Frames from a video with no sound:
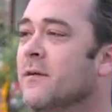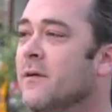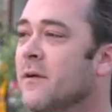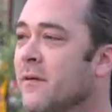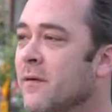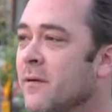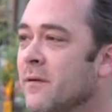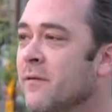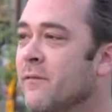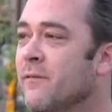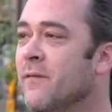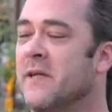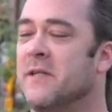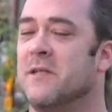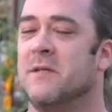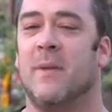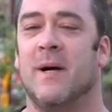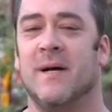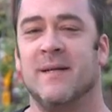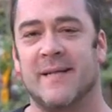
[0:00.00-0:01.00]
the
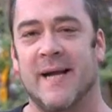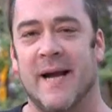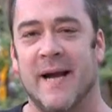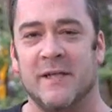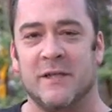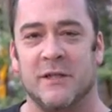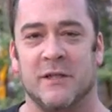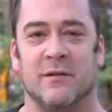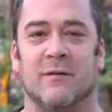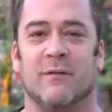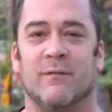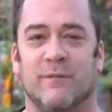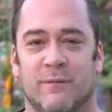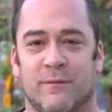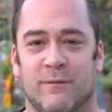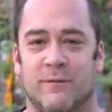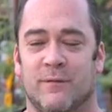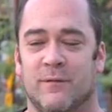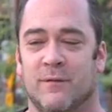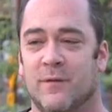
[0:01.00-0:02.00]
victimization
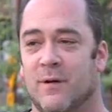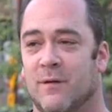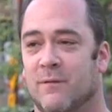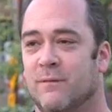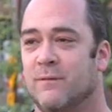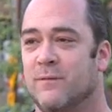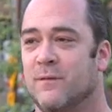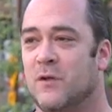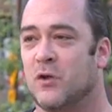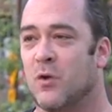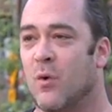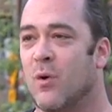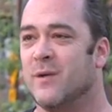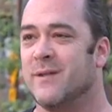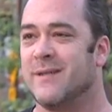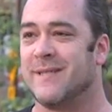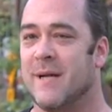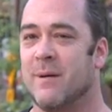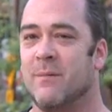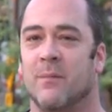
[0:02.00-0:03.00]
of
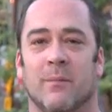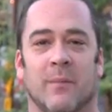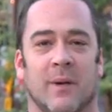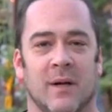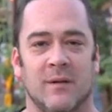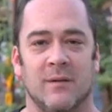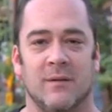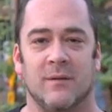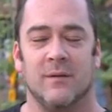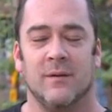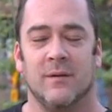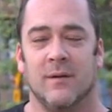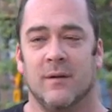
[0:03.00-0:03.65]
George Zimmerman,